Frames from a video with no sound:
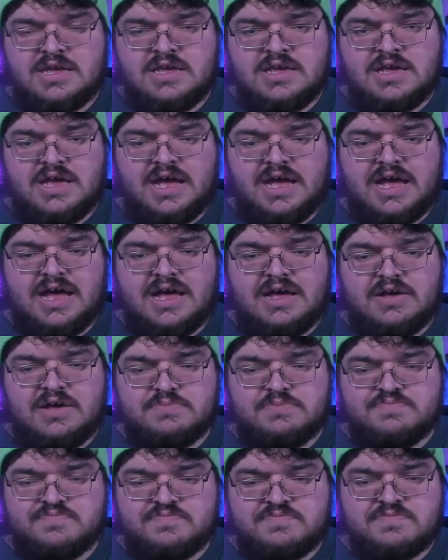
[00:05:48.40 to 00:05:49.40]

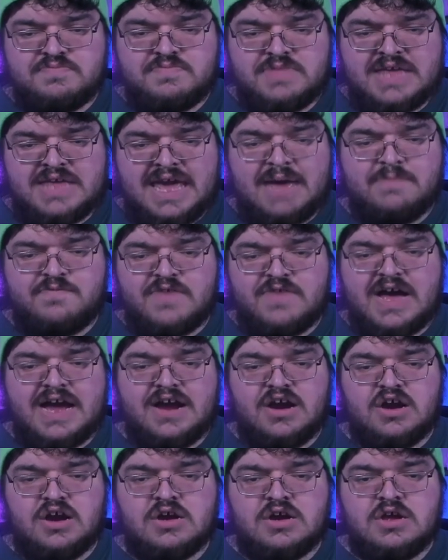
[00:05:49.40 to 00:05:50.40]

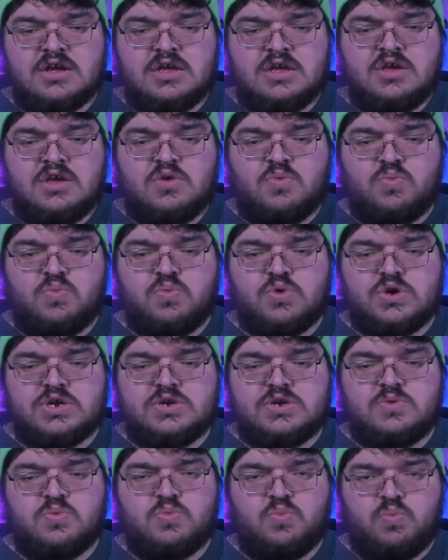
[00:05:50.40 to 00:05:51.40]
campfire
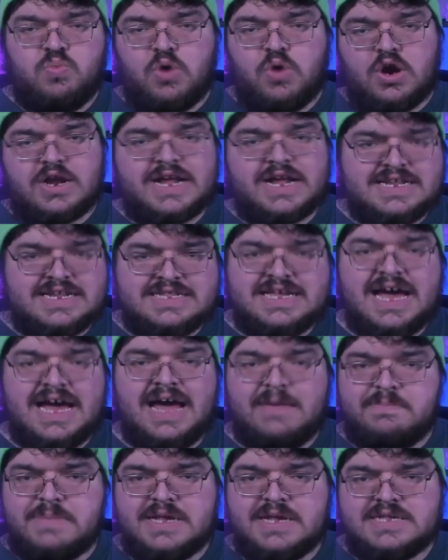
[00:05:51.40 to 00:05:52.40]
would work at a
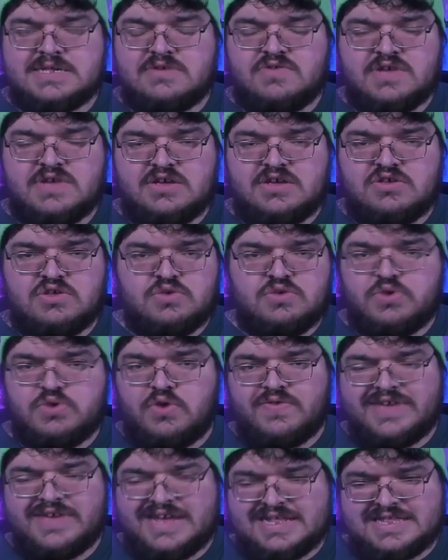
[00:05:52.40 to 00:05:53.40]
time. Basically, you would
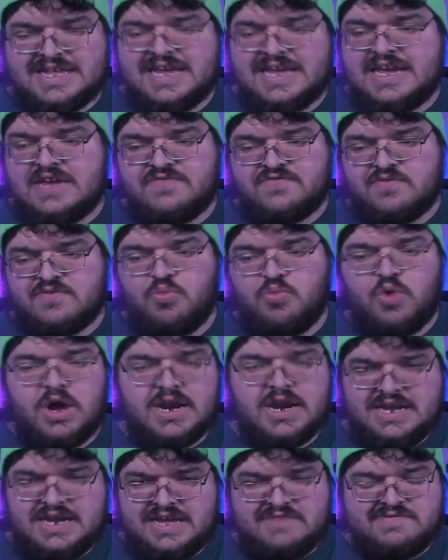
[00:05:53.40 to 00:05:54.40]
only get the heat from
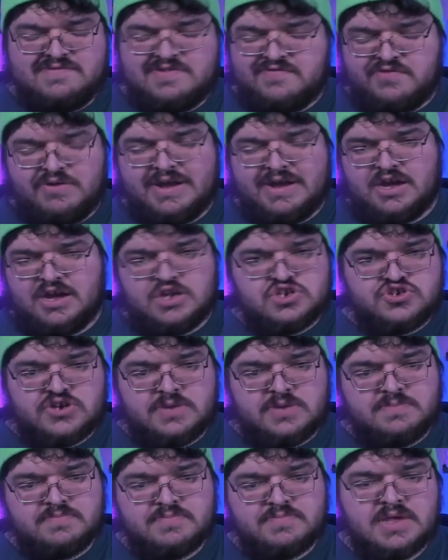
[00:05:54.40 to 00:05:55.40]
one, even if you had 100.
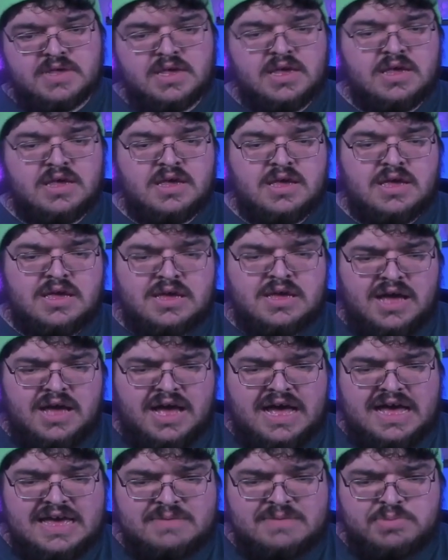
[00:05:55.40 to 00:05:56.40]

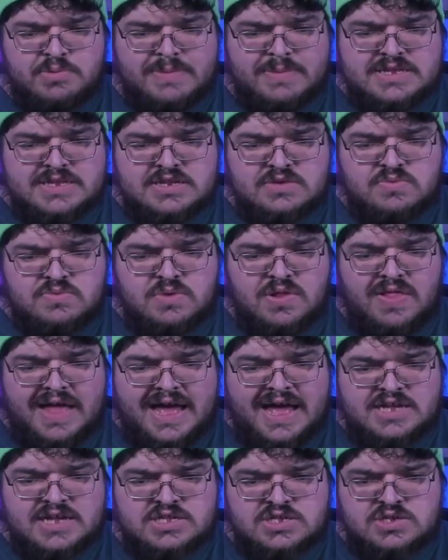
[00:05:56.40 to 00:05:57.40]
Implemented
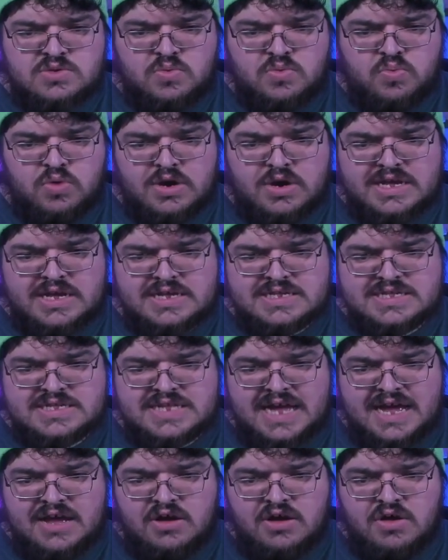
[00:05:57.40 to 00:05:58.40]
relax working
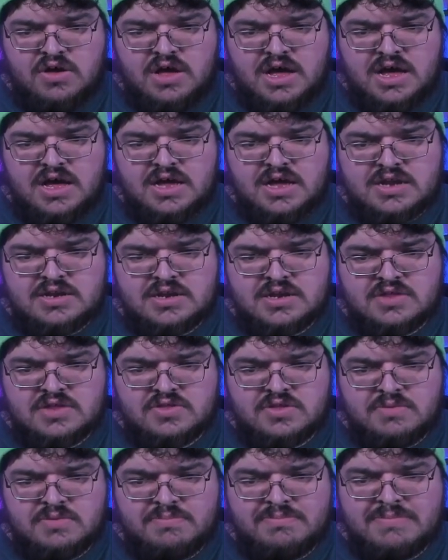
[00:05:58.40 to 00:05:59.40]
style on
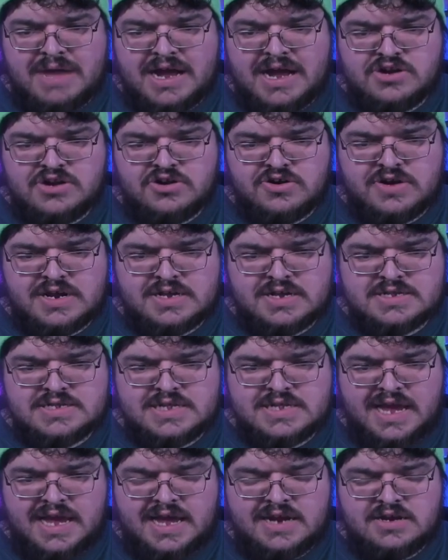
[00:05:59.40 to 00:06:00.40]
the monitoring
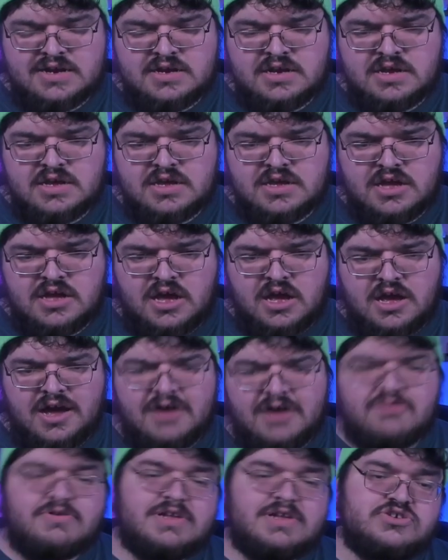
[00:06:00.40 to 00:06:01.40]
stand.
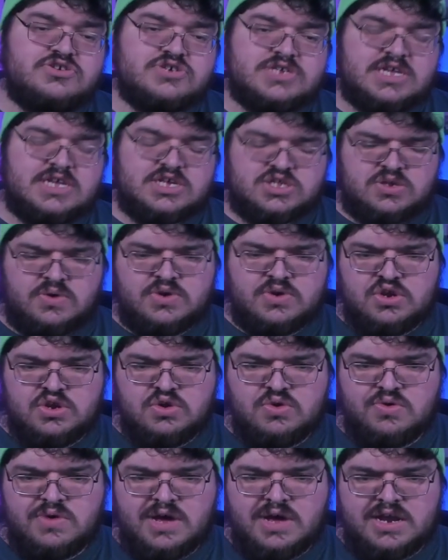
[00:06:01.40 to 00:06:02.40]
Oh, interesting. So a
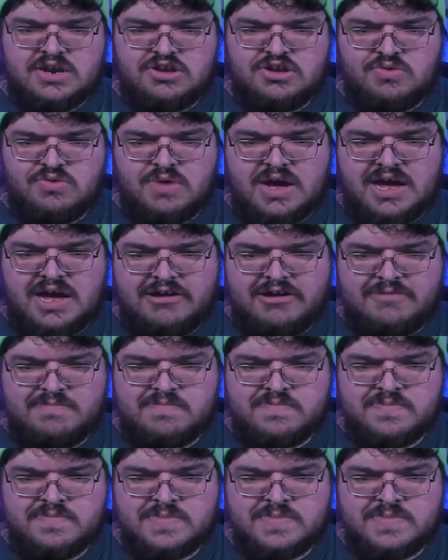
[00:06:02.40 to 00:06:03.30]
new